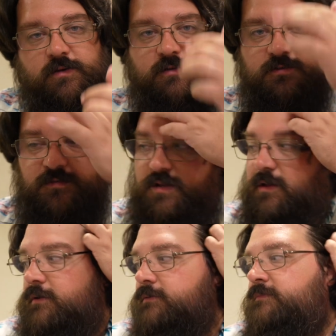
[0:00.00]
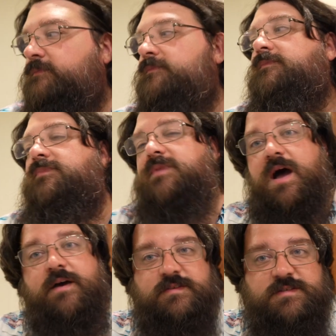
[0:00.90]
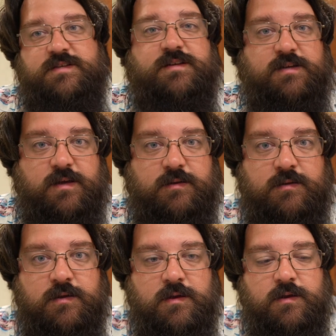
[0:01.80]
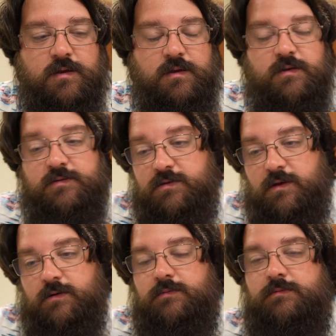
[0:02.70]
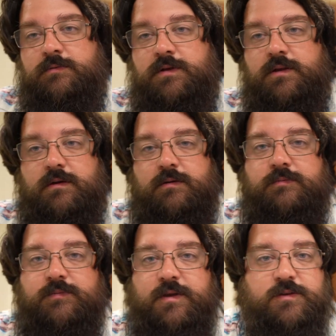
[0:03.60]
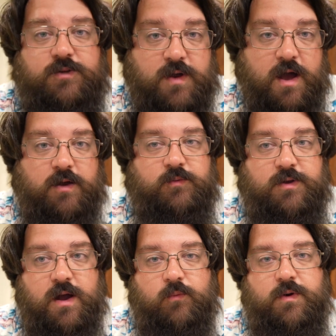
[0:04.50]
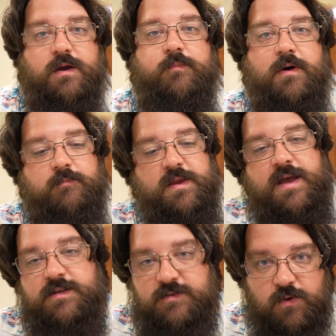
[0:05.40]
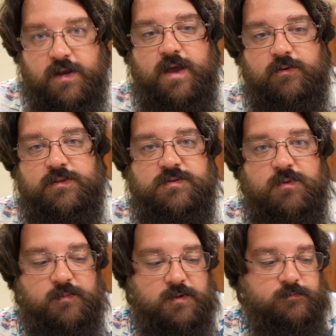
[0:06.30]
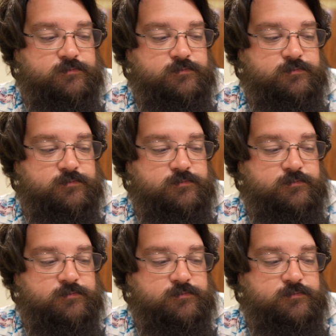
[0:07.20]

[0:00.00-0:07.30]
in this video. I haven't seen it yet. So, you know, there you got one up on me as of right now in this moment.